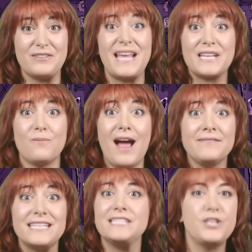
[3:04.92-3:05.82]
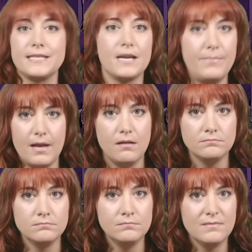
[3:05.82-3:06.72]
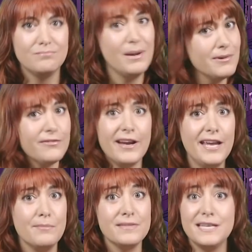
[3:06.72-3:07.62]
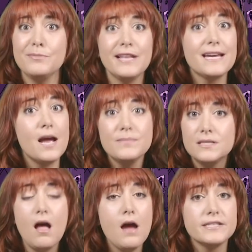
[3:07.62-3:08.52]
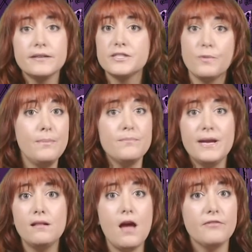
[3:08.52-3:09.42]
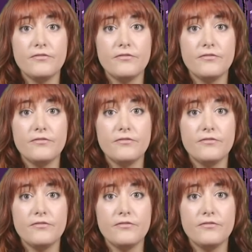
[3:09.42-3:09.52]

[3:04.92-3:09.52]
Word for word: Butter's ex-wives is Jessica Biel. Bummer for him, Timberlake comes along and starts sweeping Biel off her